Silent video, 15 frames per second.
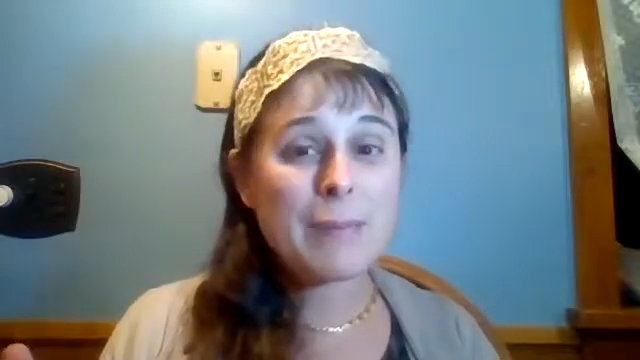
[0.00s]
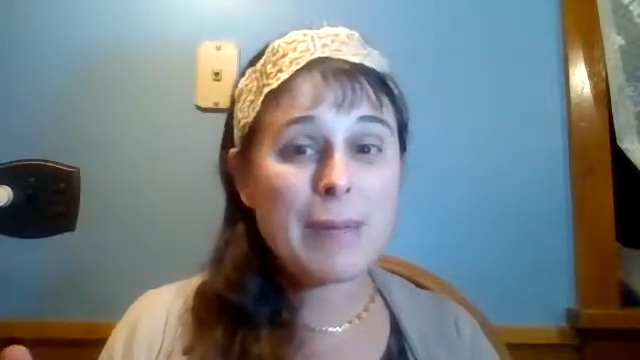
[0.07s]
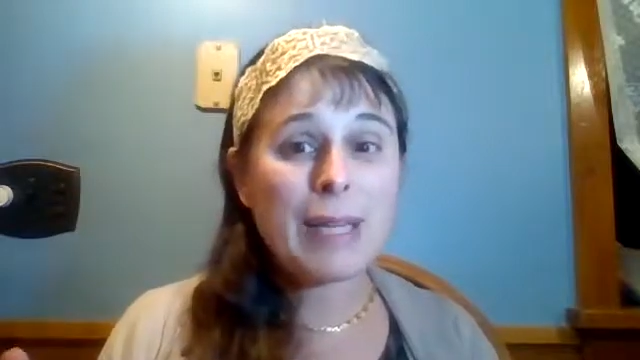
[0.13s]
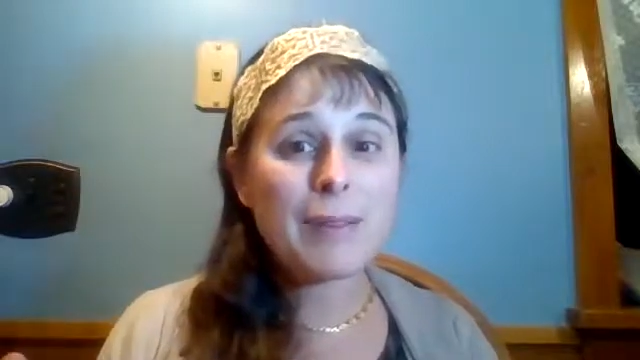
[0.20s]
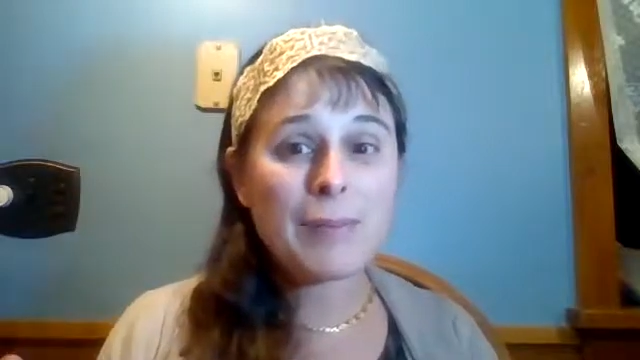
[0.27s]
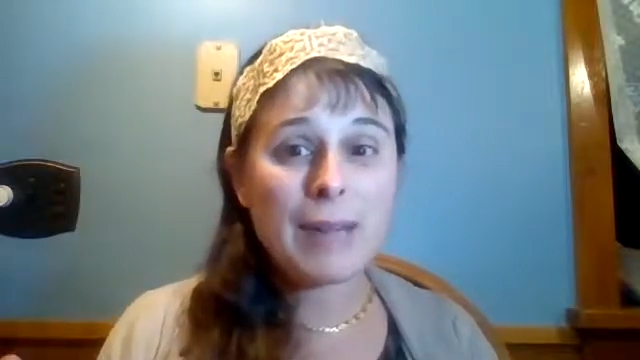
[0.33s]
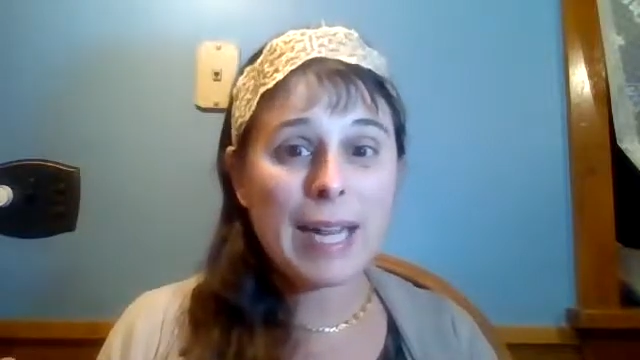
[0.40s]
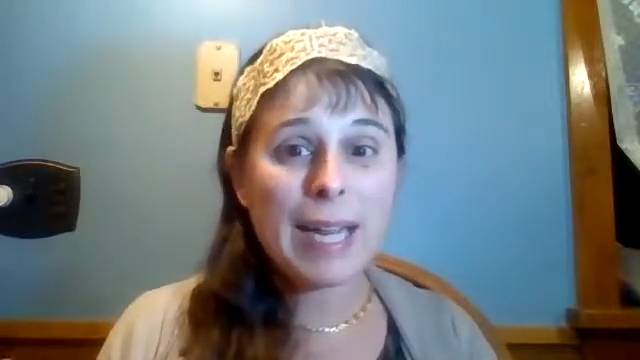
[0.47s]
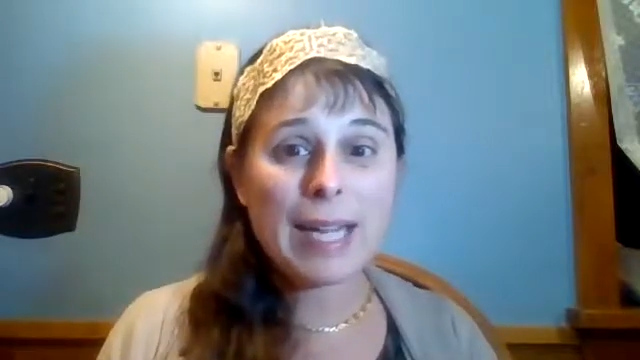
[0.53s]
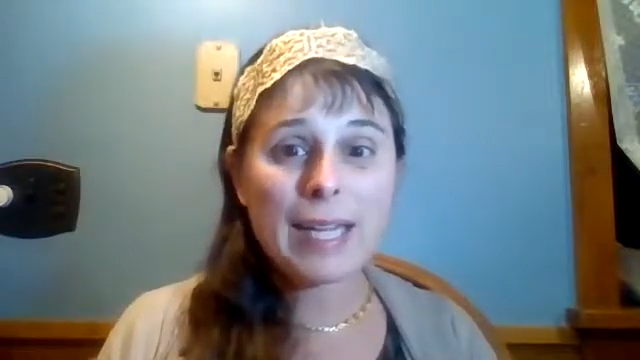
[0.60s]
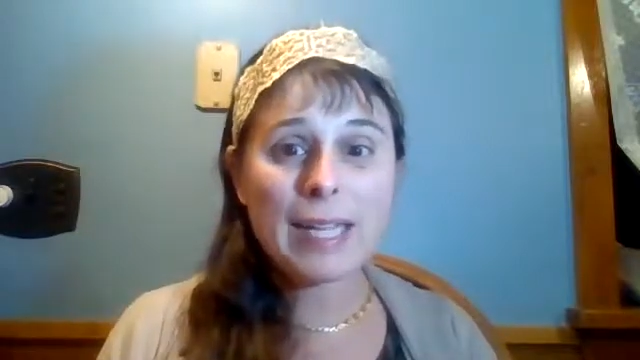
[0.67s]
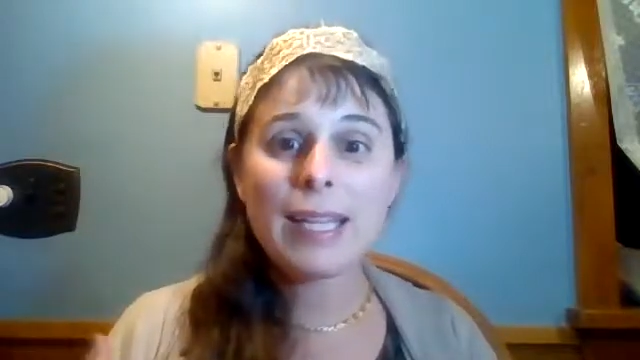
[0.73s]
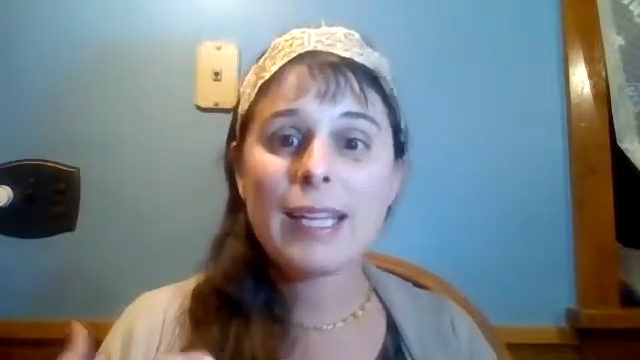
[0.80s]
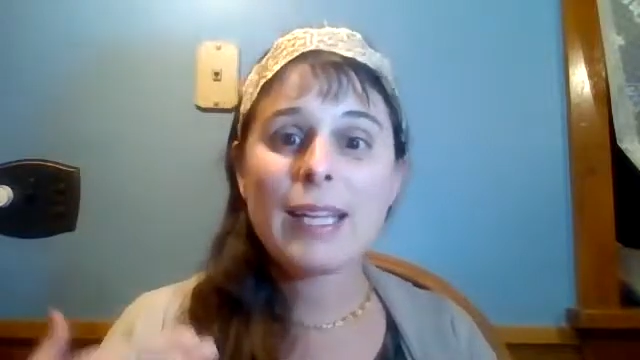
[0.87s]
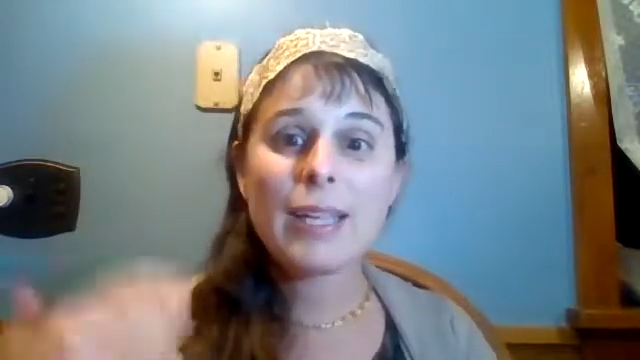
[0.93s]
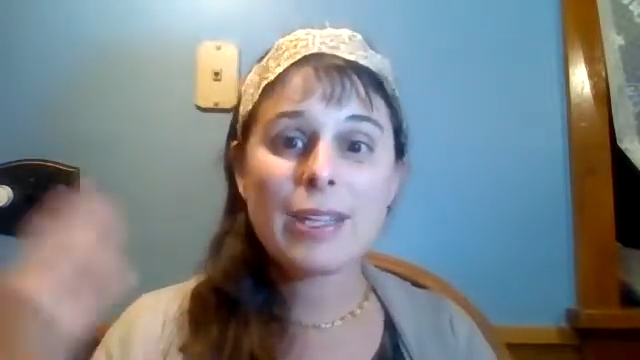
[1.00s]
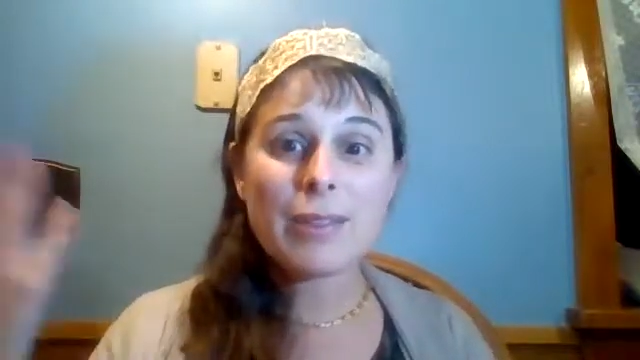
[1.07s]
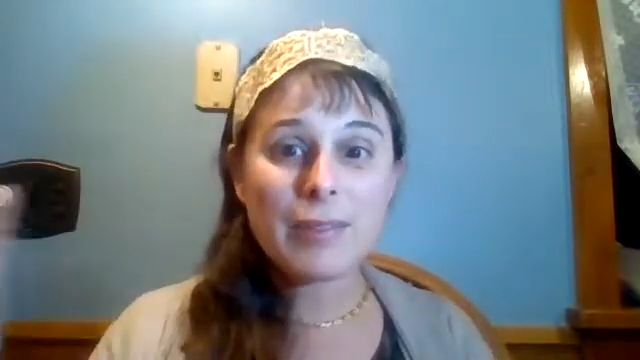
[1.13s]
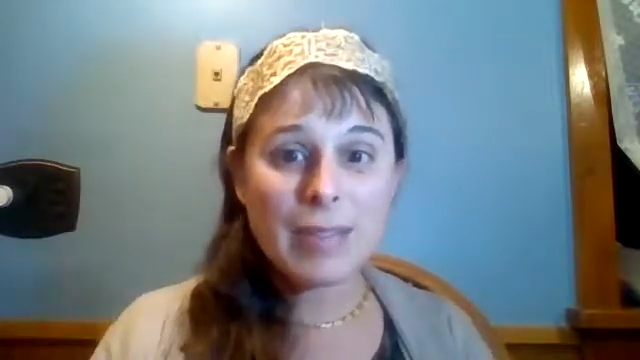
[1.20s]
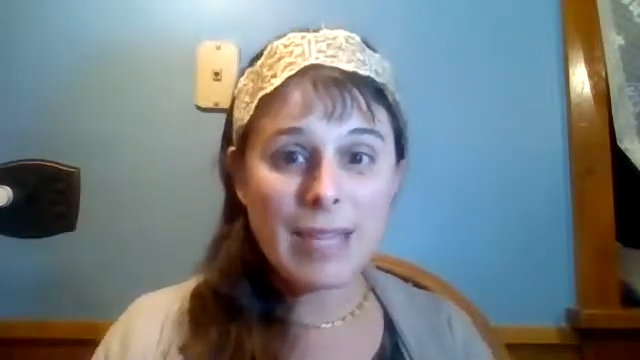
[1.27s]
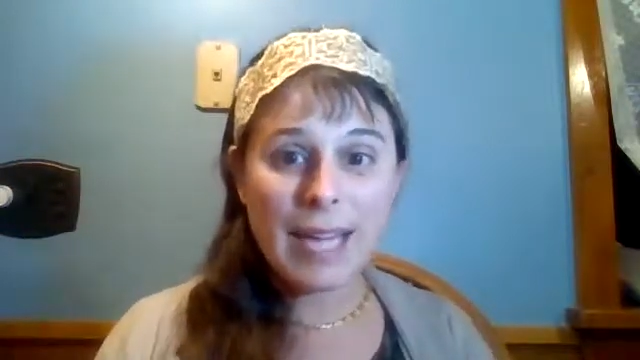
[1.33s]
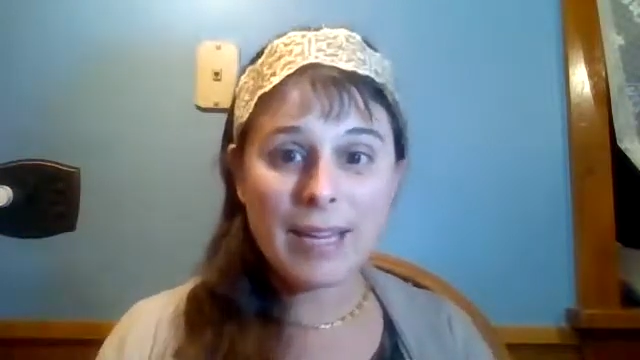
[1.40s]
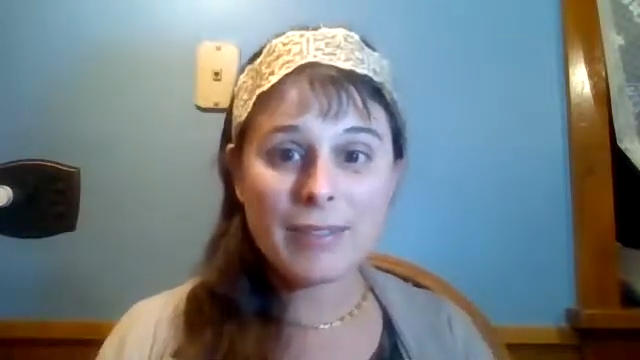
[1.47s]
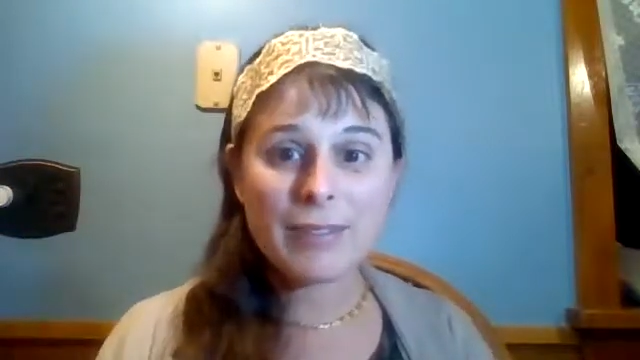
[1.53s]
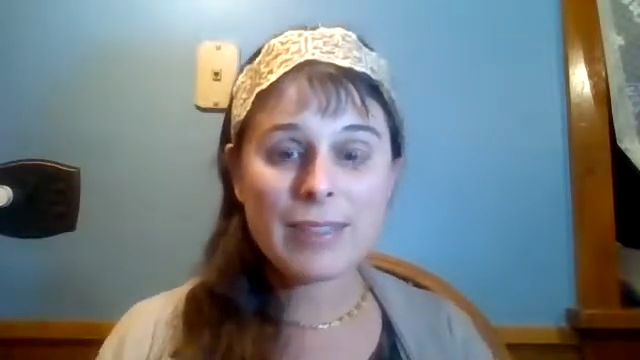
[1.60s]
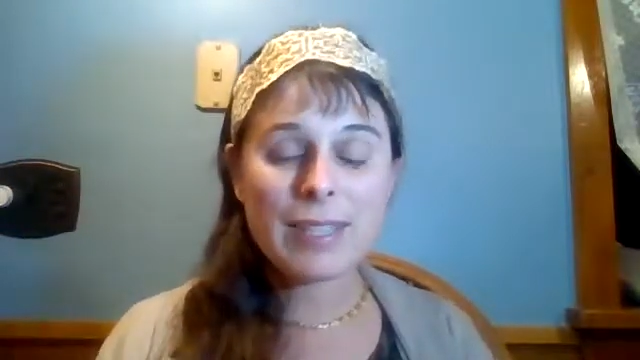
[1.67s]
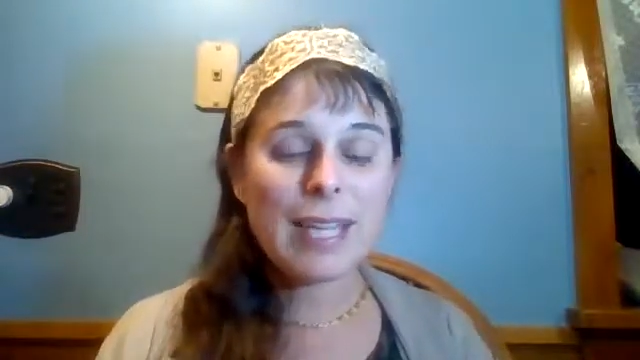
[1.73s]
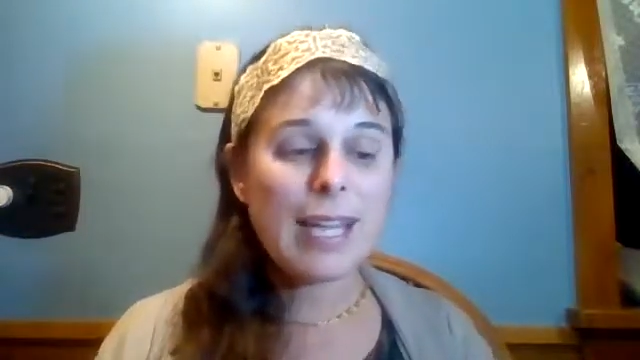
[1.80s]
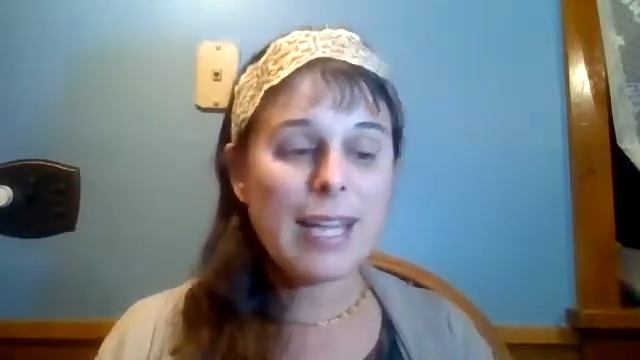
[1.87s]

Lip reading: bell rang, you left.